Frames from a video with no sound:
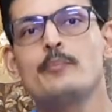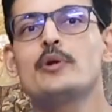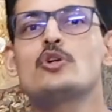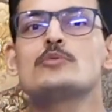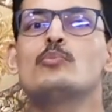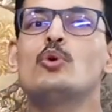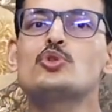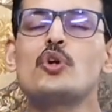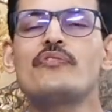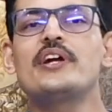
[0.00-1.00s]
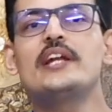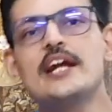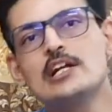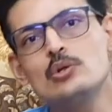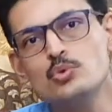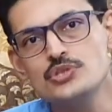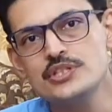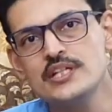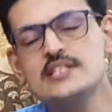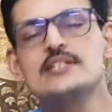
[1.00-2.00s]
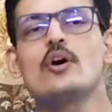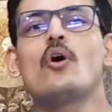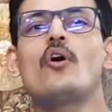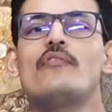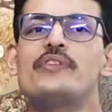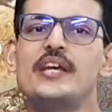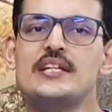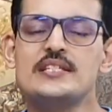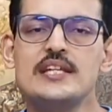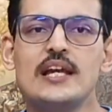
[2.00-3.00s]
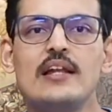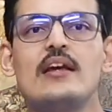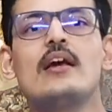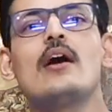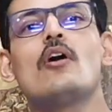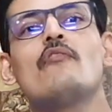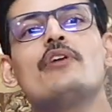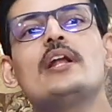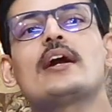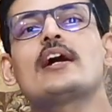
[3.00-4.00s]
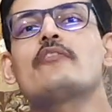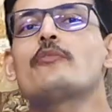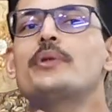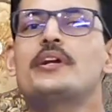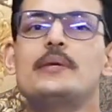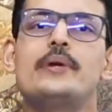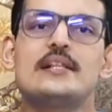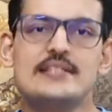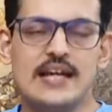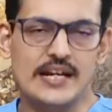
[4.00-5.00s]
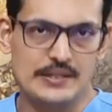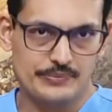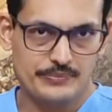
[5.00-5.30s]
because most of the late loosenings of the ACL will occur from the tibial side.